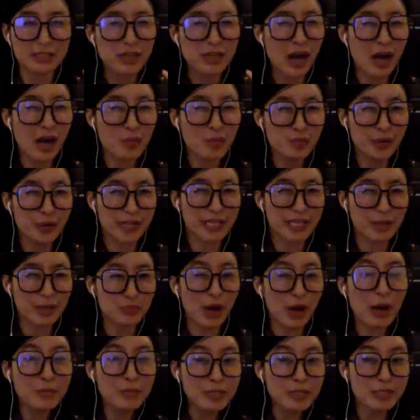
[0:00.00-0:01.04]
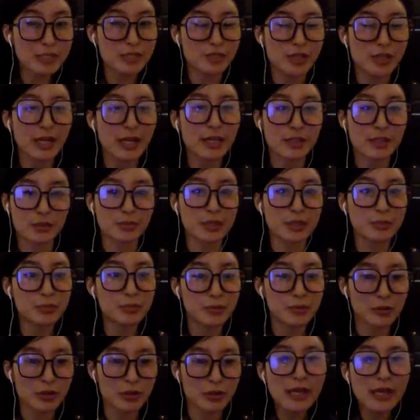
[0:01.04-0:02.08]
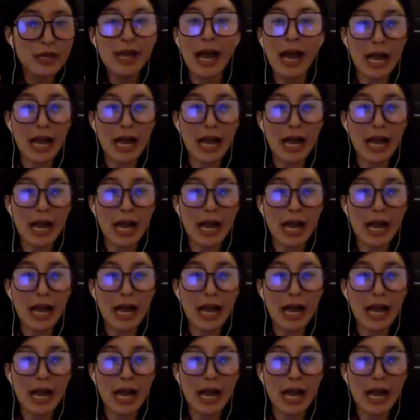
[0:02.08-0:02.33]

not breaking promises to other people.